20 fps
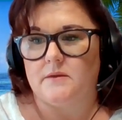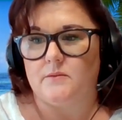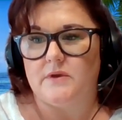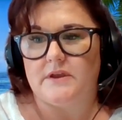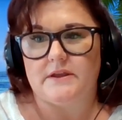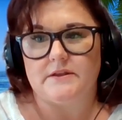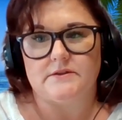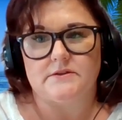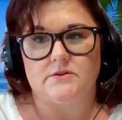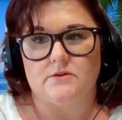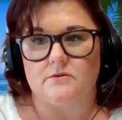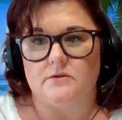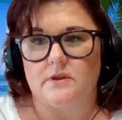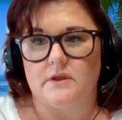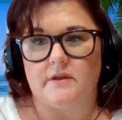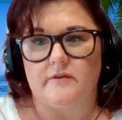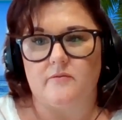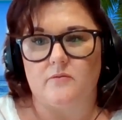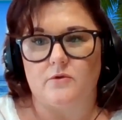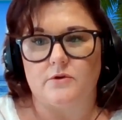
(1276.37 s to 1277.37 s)
we can
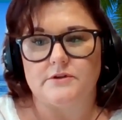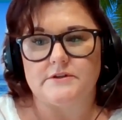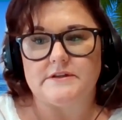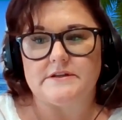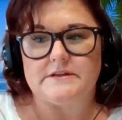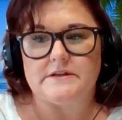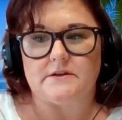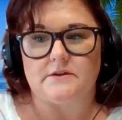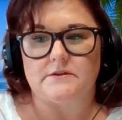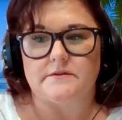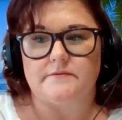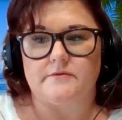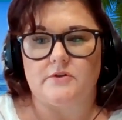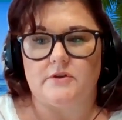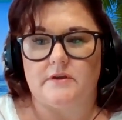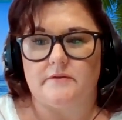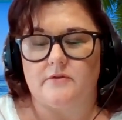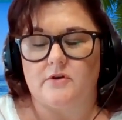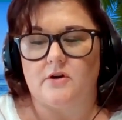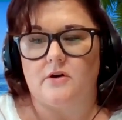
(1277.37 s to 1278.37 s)
certainly give more details if
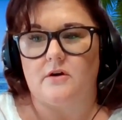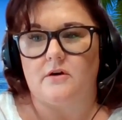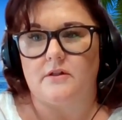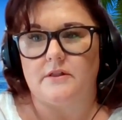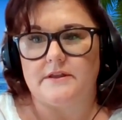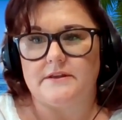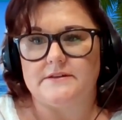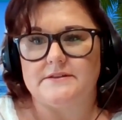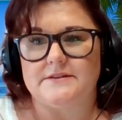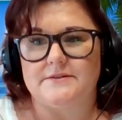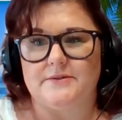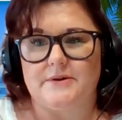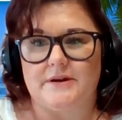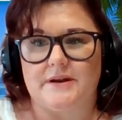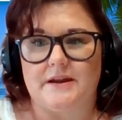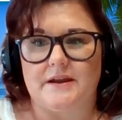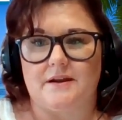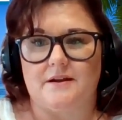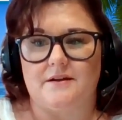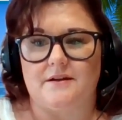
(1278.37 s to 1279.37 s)
you give a call into
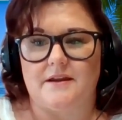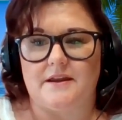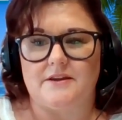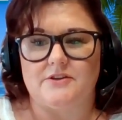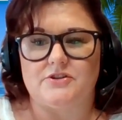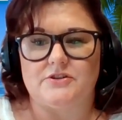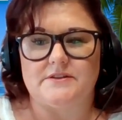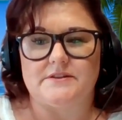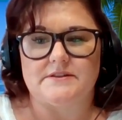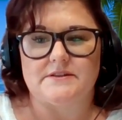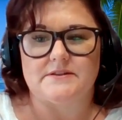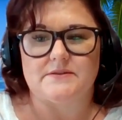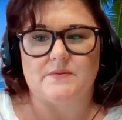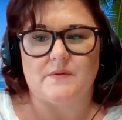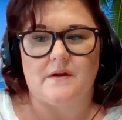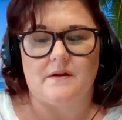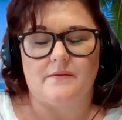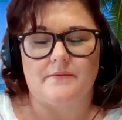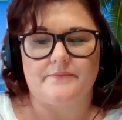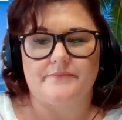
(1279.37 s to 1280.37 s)
our agents as
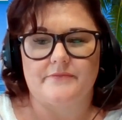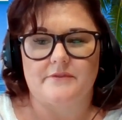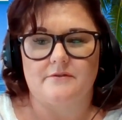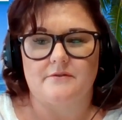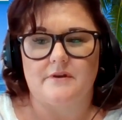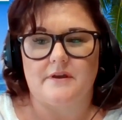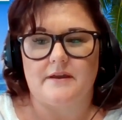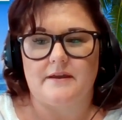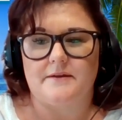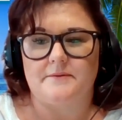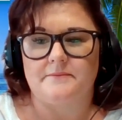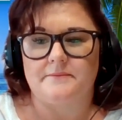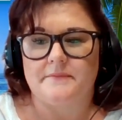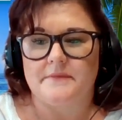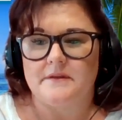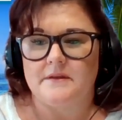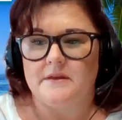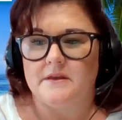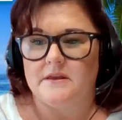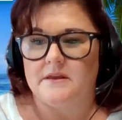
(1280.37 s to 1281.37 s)
well. Okay.
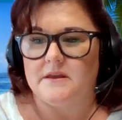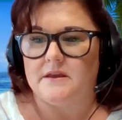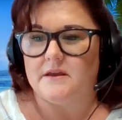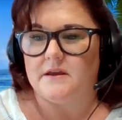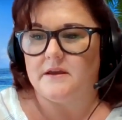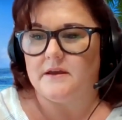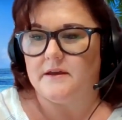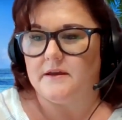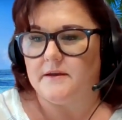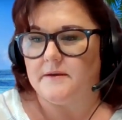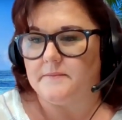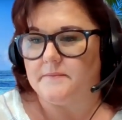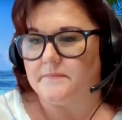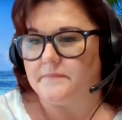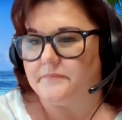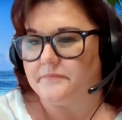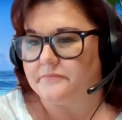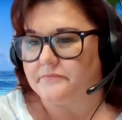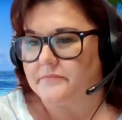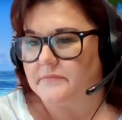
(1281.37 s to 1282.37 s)

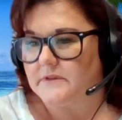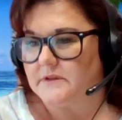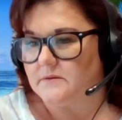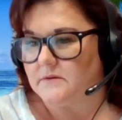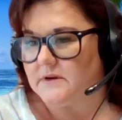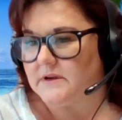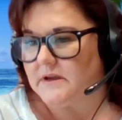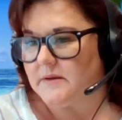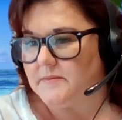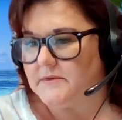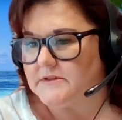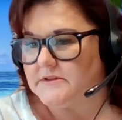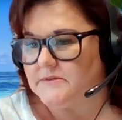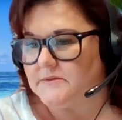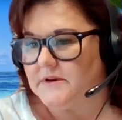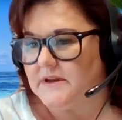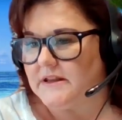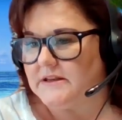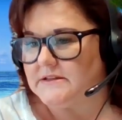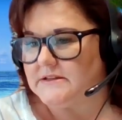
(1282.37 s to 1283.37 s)
Um, we're coming
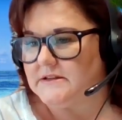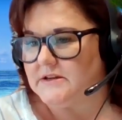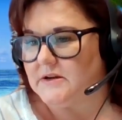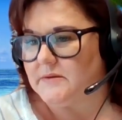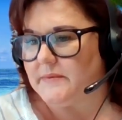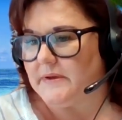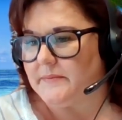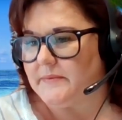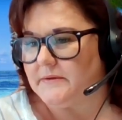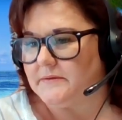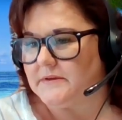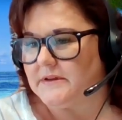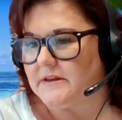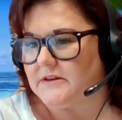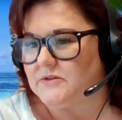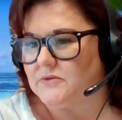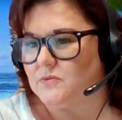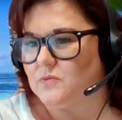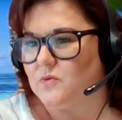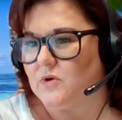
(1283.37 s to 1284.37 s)
to an end here. I might be able to
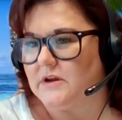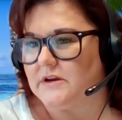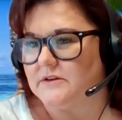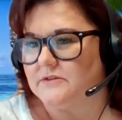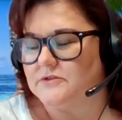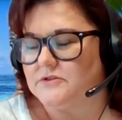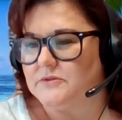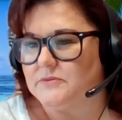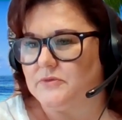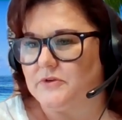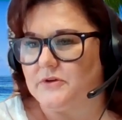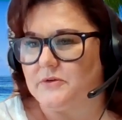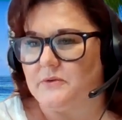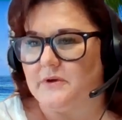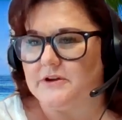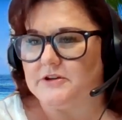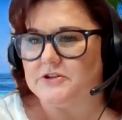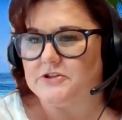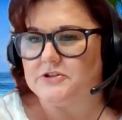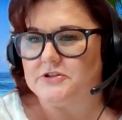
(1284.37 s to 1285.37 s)
get to one or two more
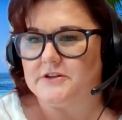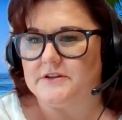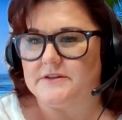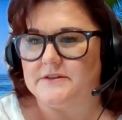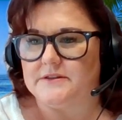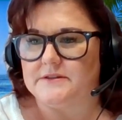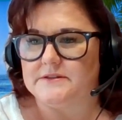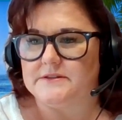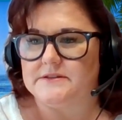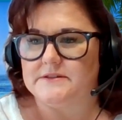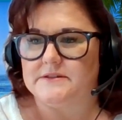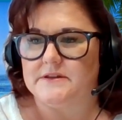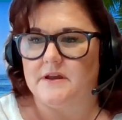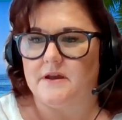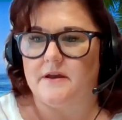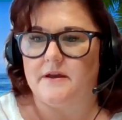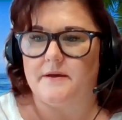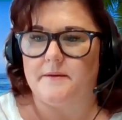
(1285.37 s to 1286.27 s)
questions.